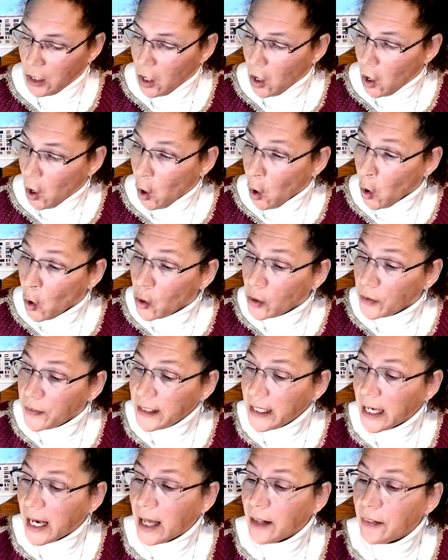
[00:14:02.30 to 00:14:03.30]
All the
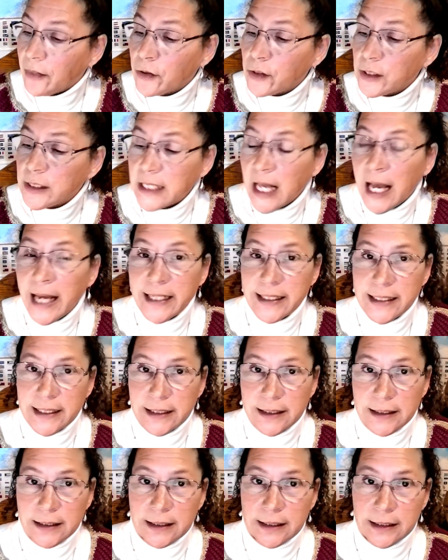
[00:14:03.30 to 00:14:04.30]
other
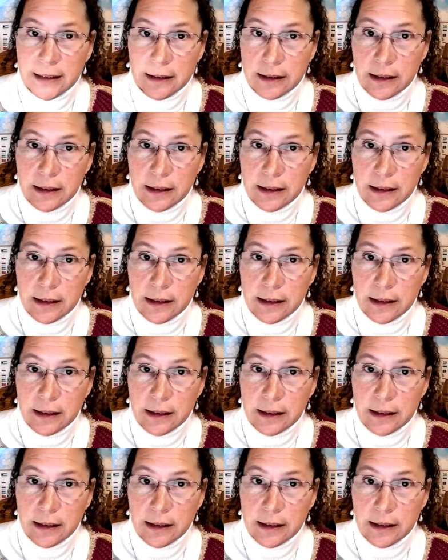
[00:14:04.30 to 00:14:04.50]
sizes,